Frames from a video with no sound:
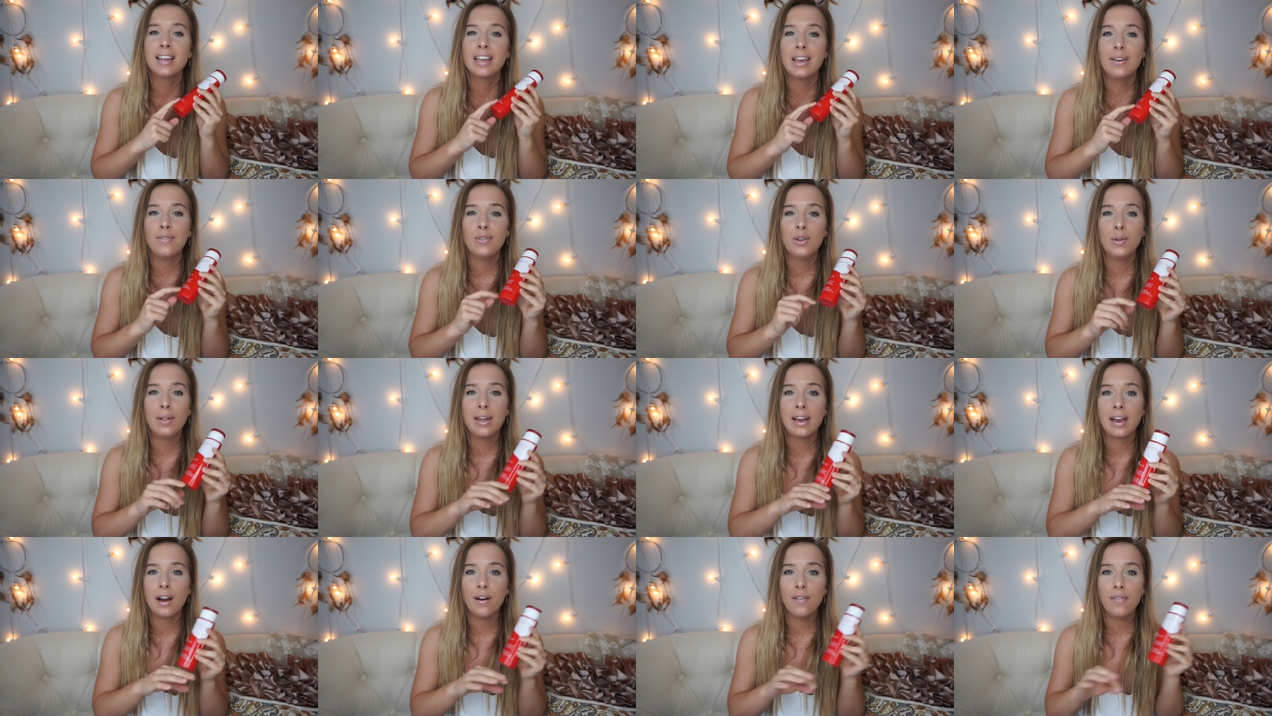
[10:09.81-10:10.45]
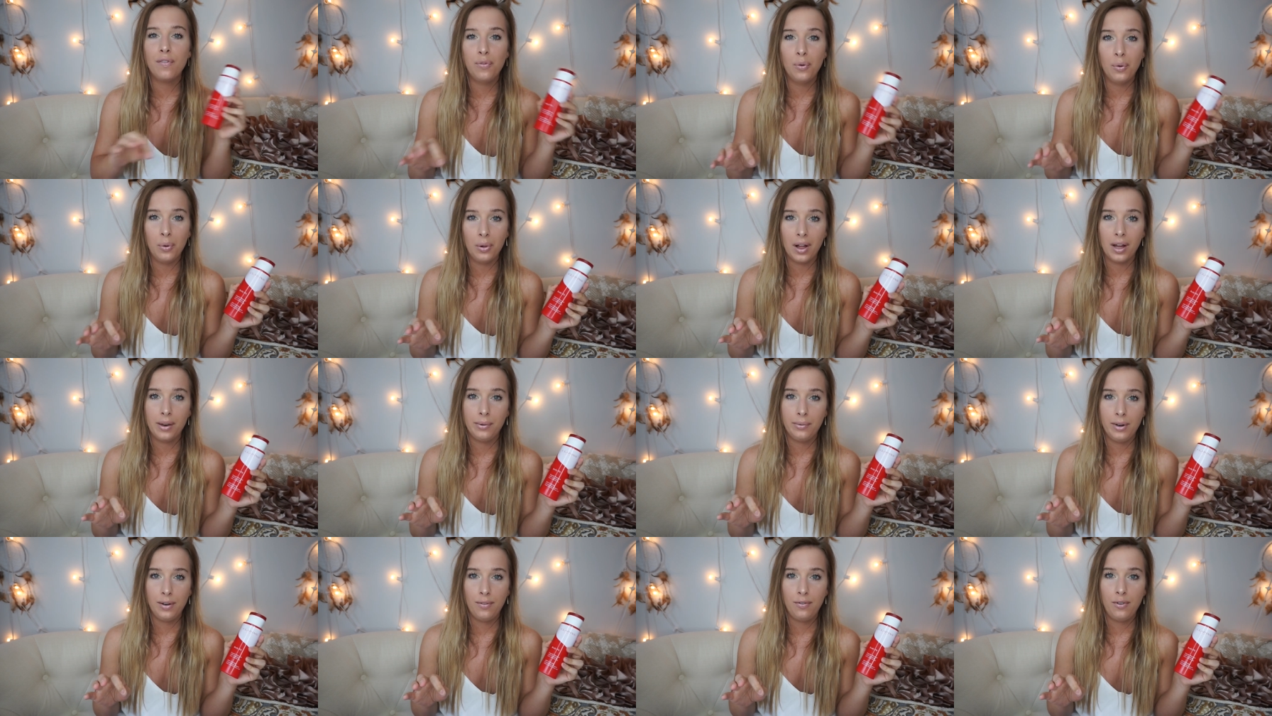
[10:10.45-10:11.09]
give you like a
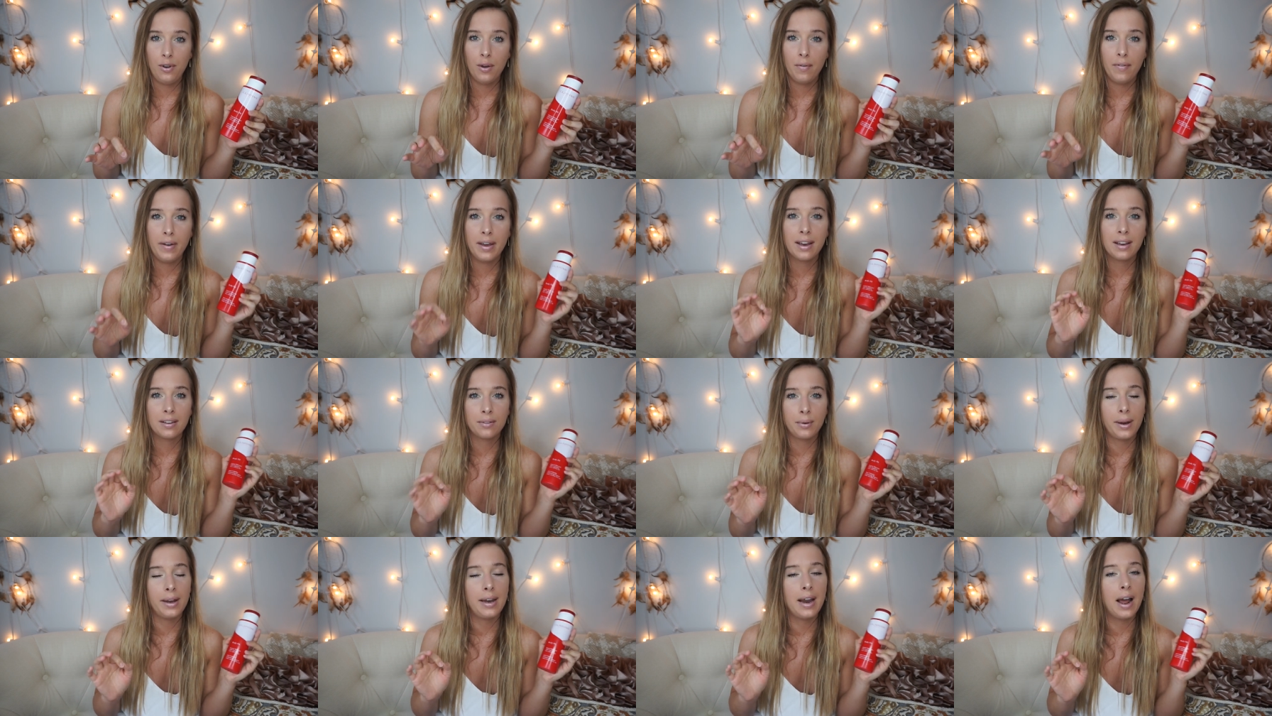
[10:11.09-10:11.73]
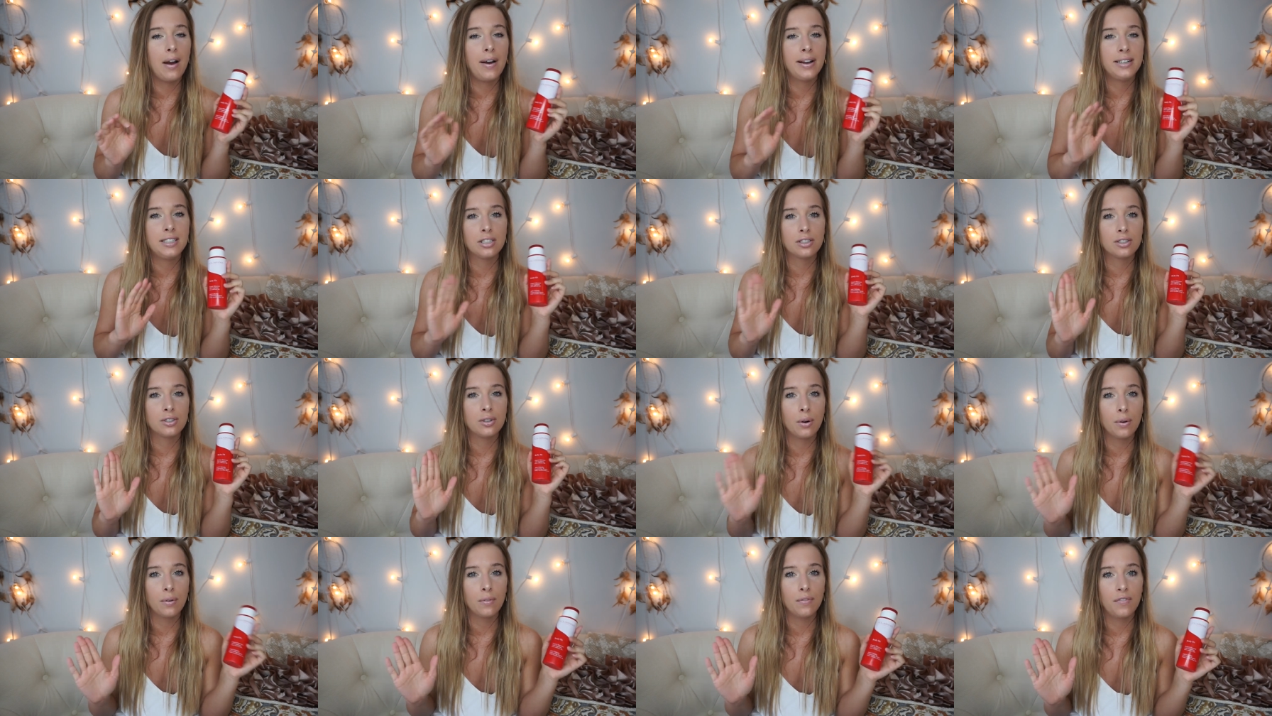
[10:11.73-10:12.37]
full-on review of it because right now I
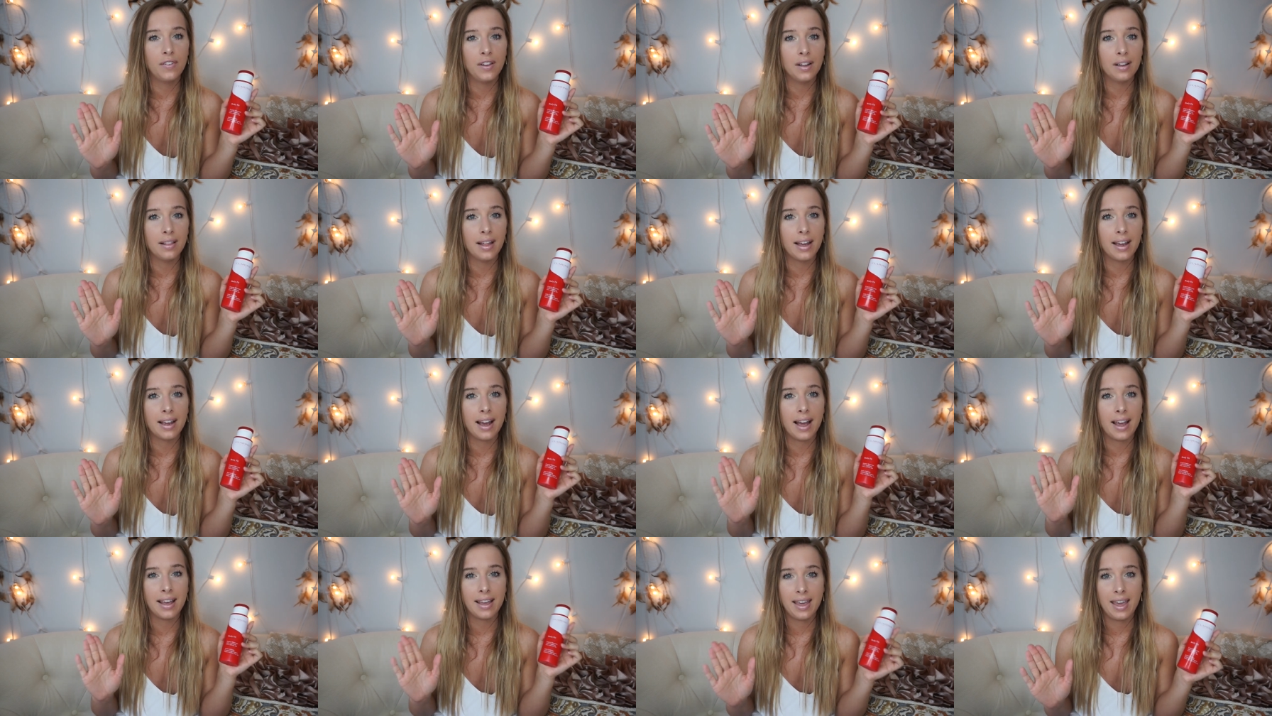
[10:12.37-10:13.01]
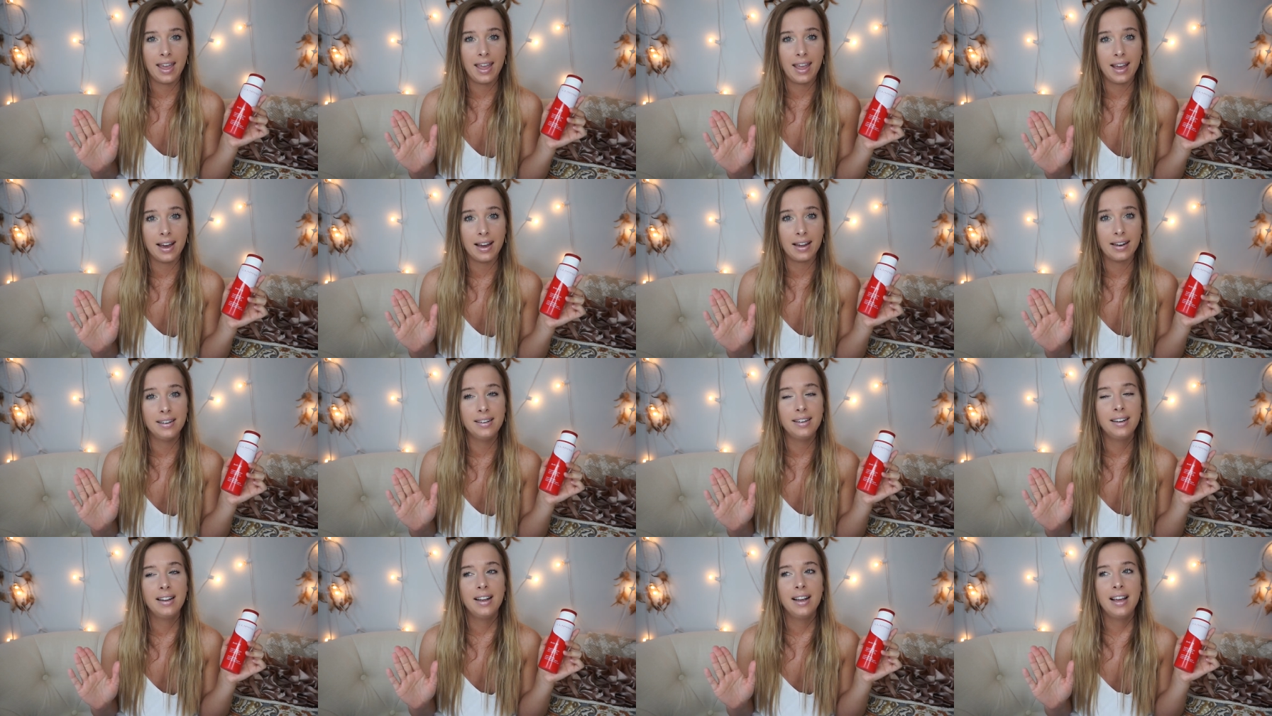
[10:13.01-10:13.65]
just don't feel like I
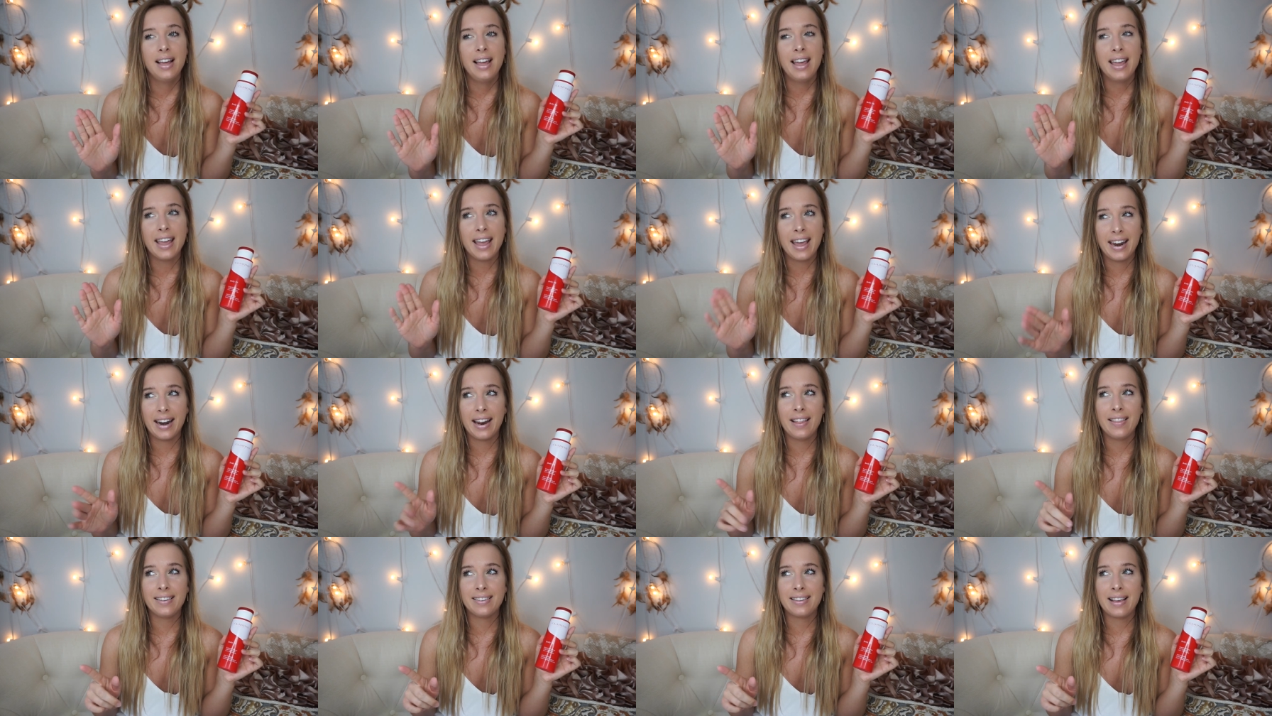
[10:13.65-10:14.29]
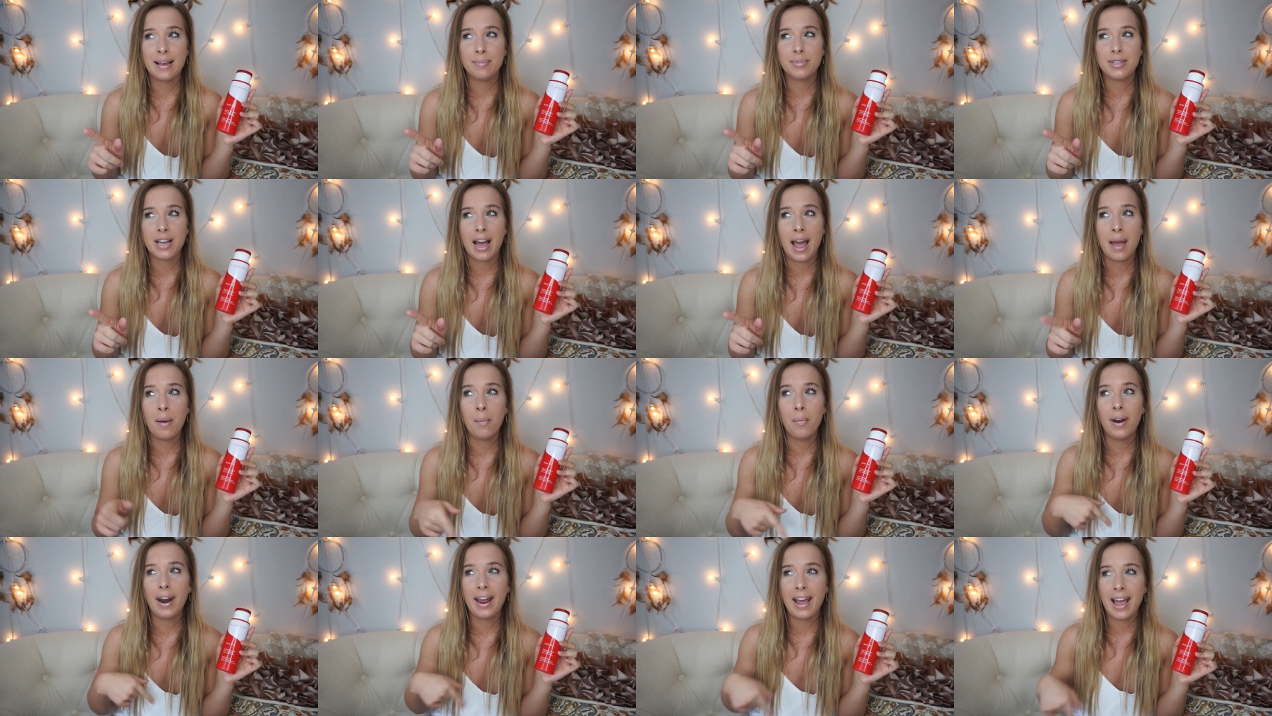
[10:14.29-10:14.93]
can and at the same
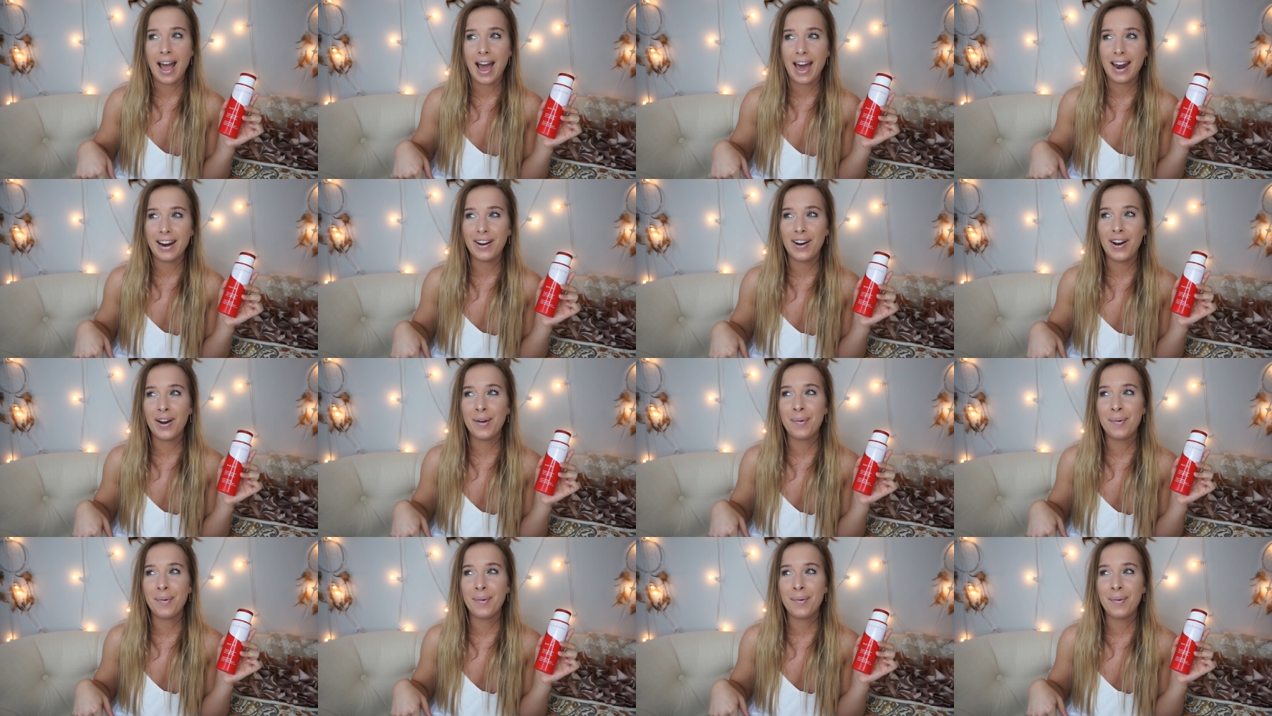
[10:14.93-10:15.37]
time when I had it